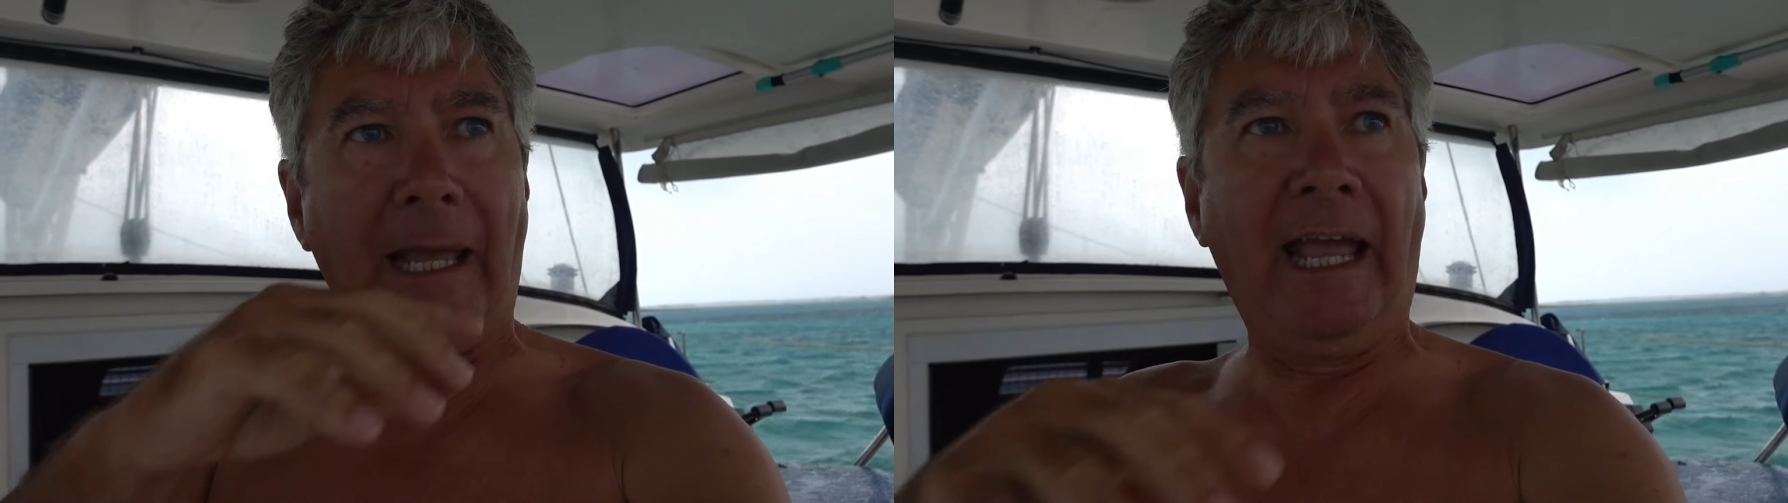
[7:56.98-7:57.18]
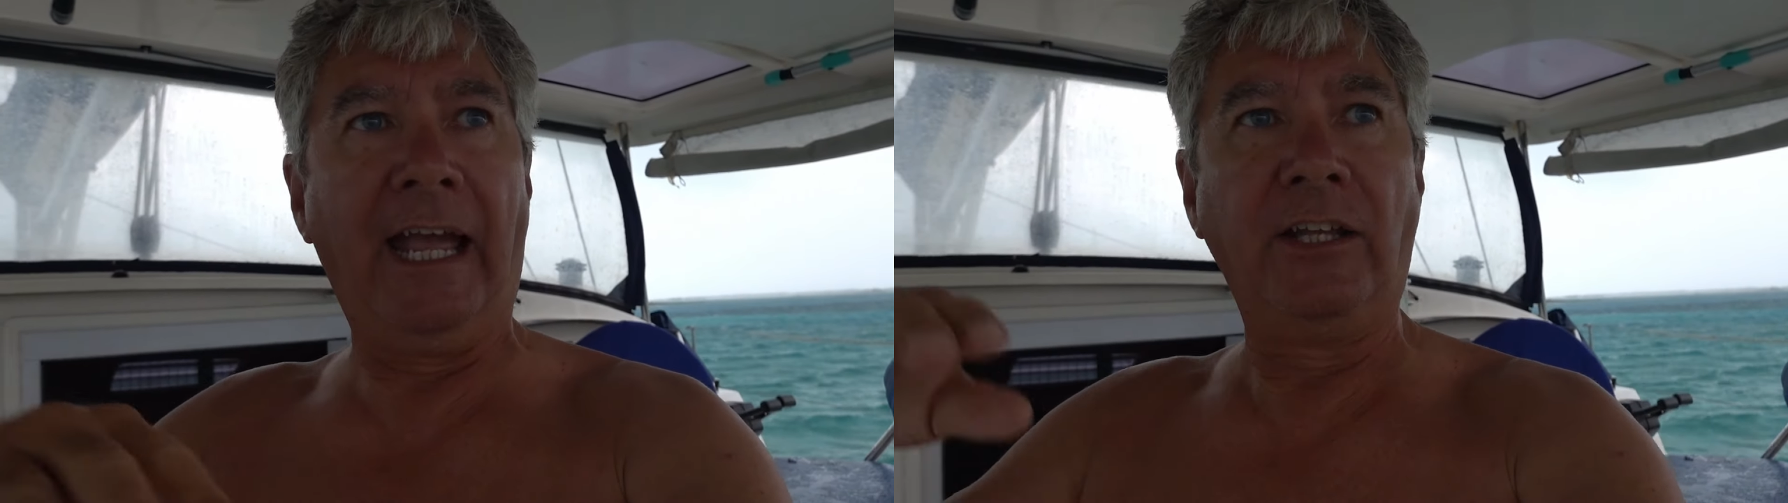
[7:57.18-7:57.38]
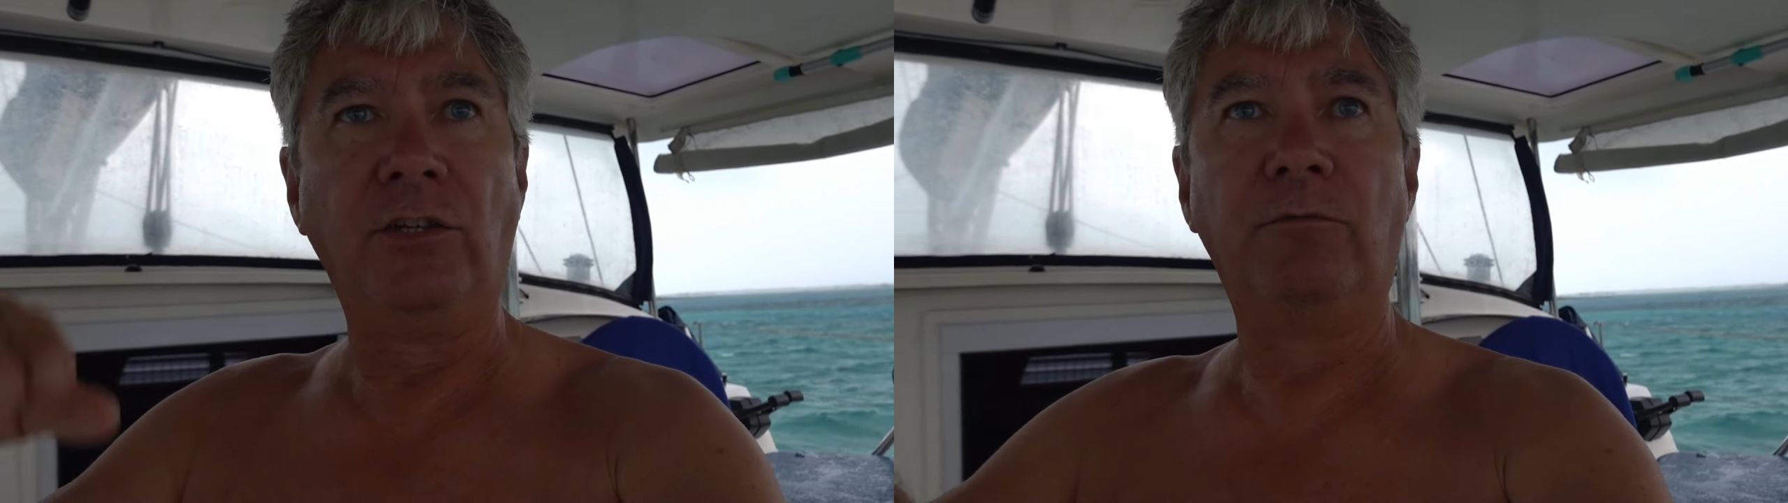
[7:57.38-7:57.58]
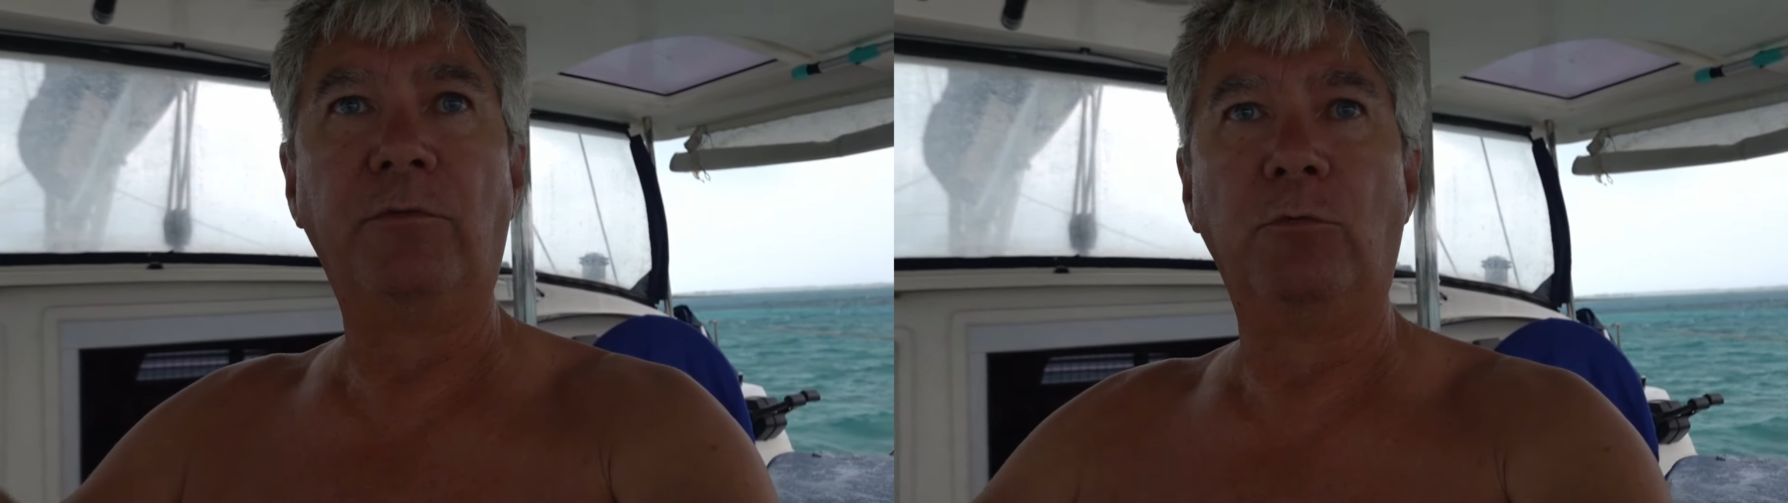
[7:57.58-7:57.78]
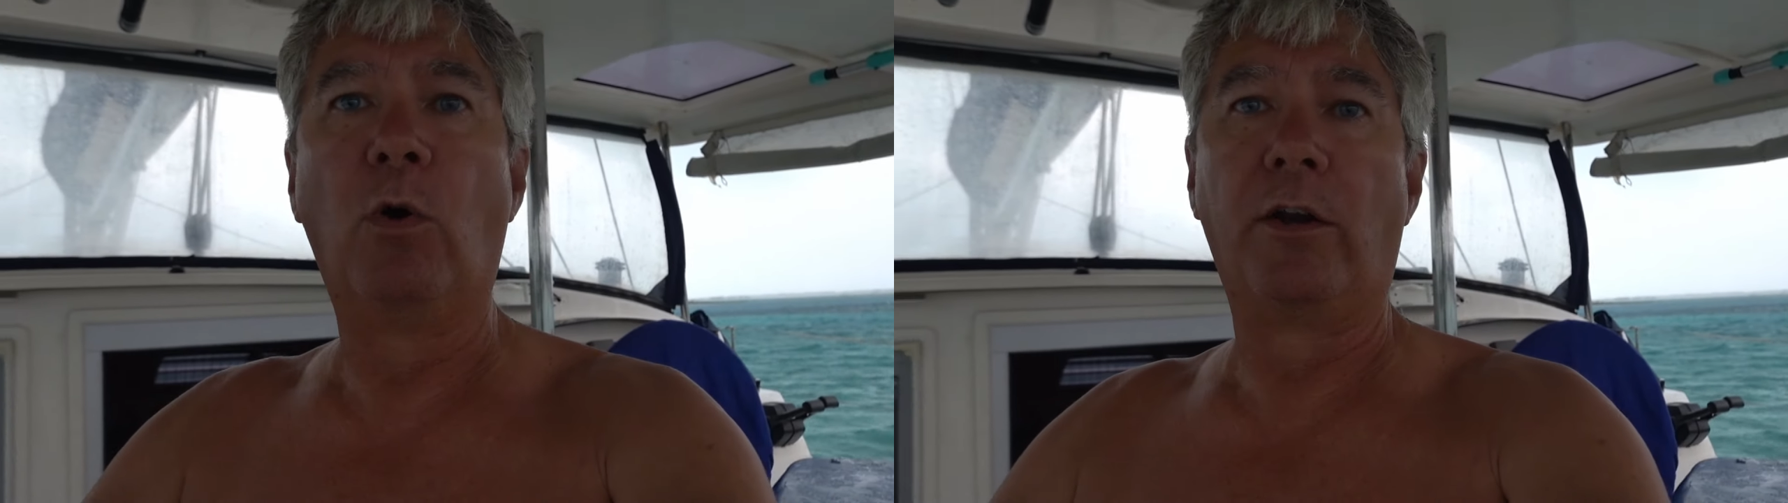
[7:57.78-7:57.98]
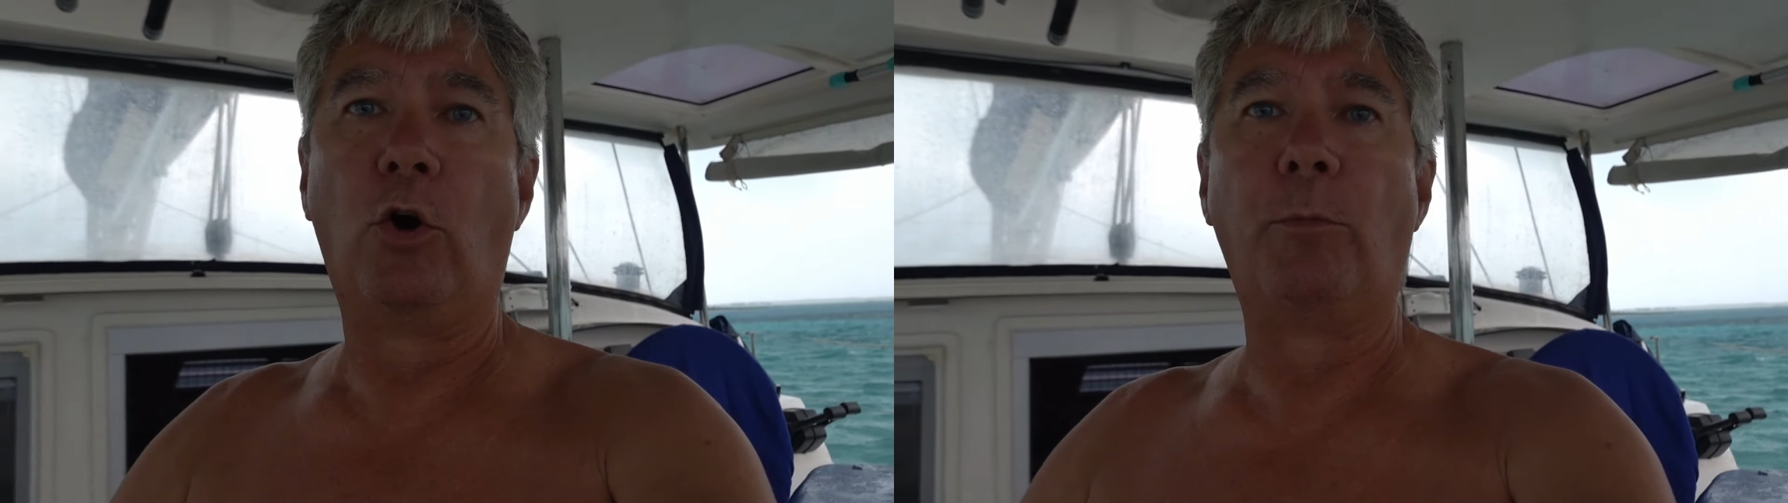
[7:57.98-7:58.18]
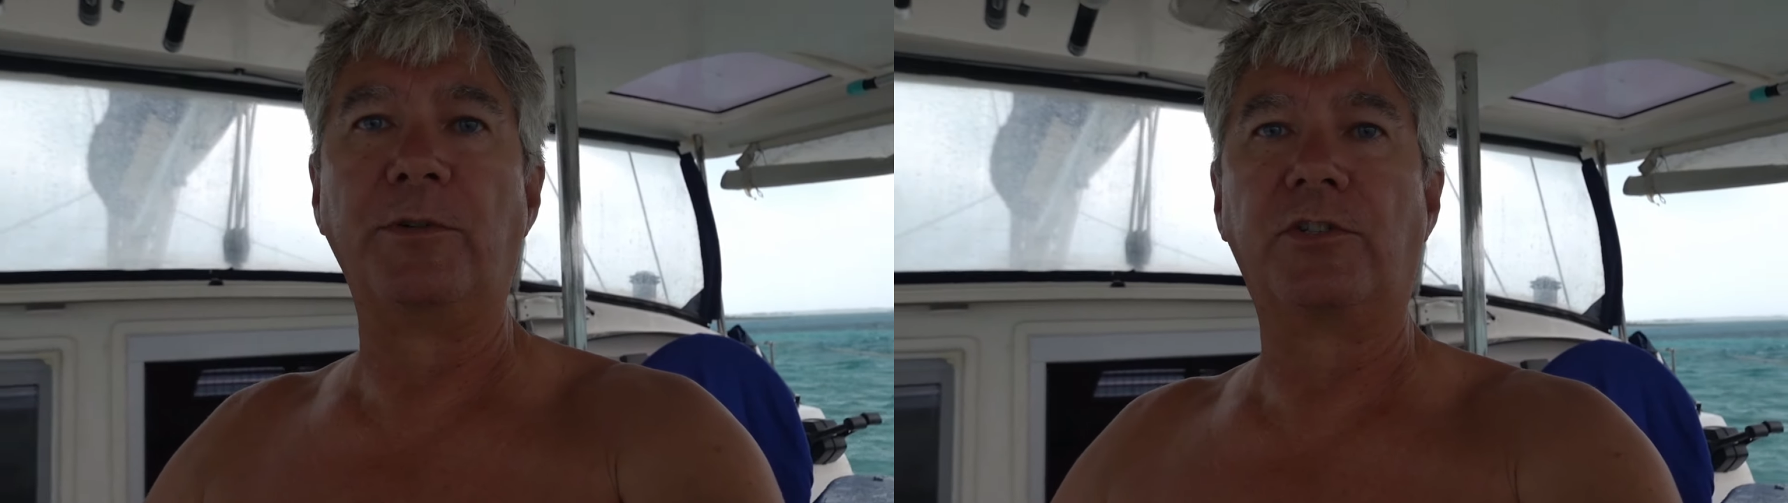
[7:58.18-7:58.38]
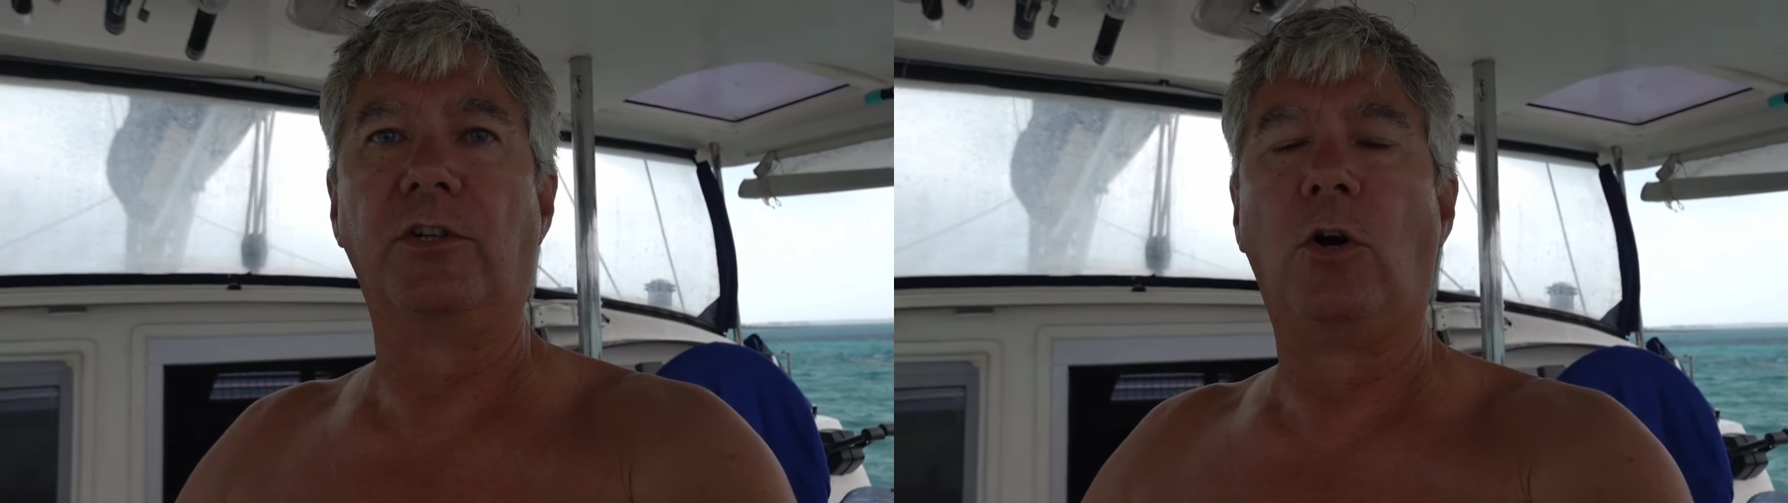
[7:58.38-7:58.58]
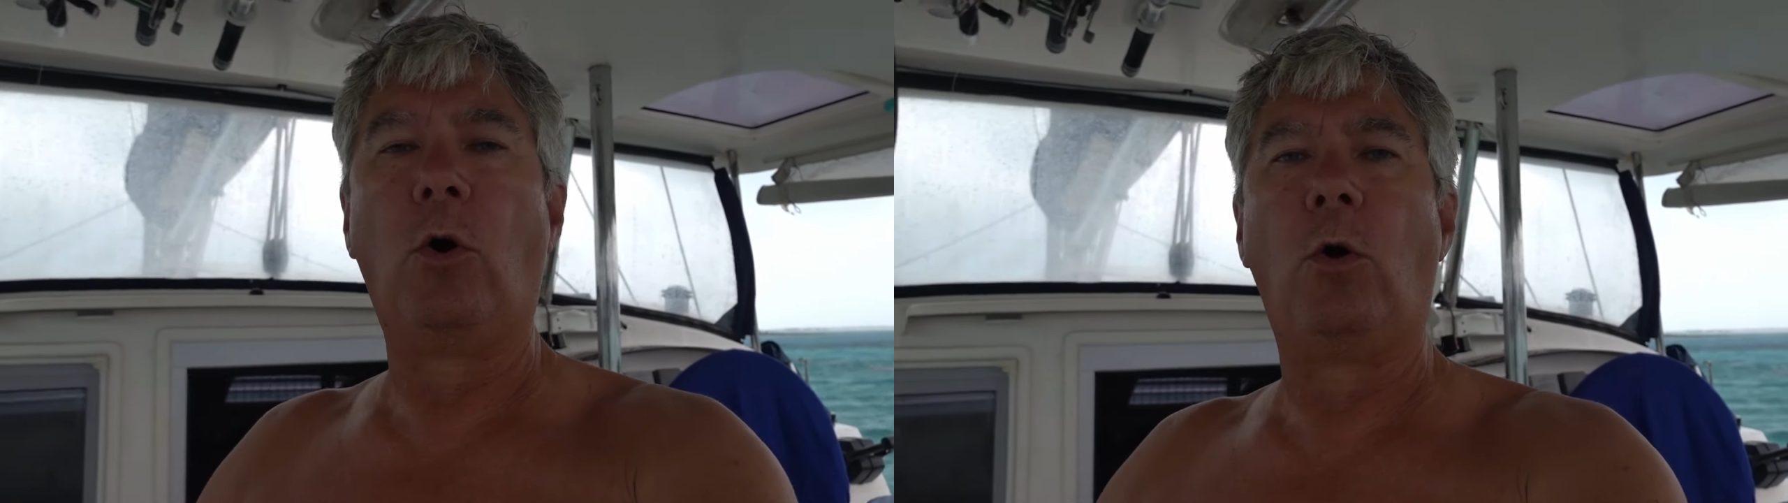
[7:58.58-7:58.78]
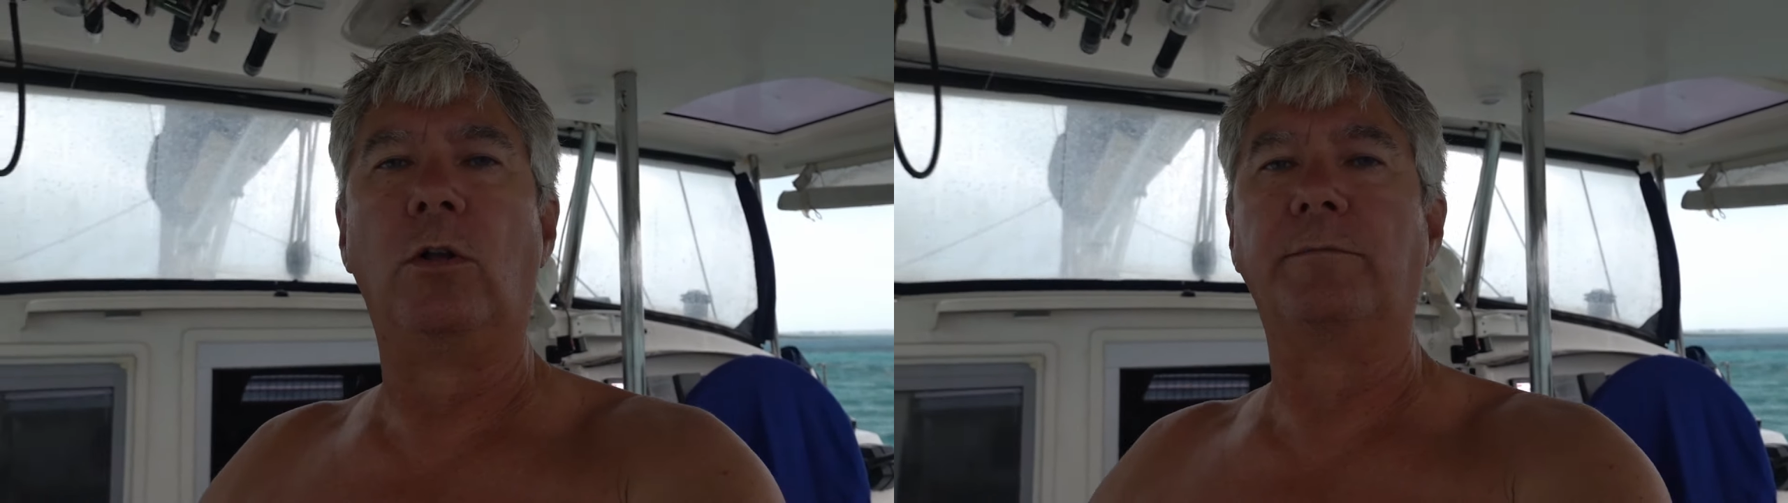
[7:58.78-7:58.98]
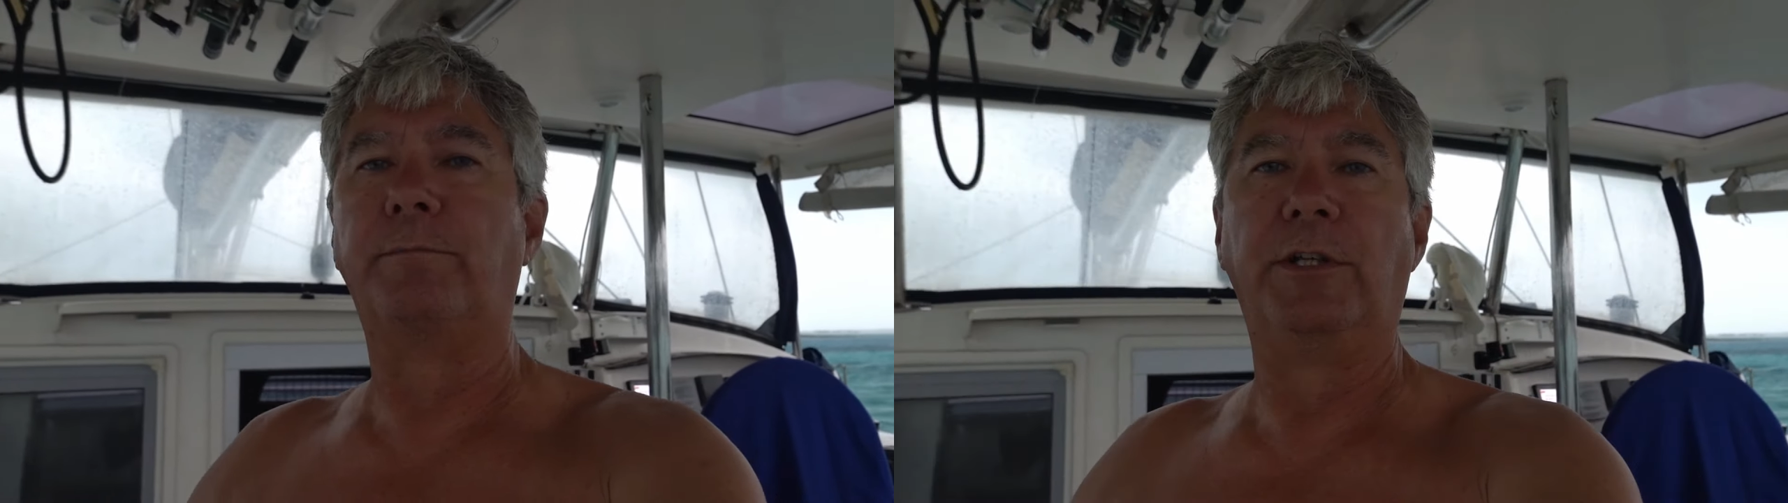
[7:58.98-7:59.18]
And you, you want to hope it's going to hold,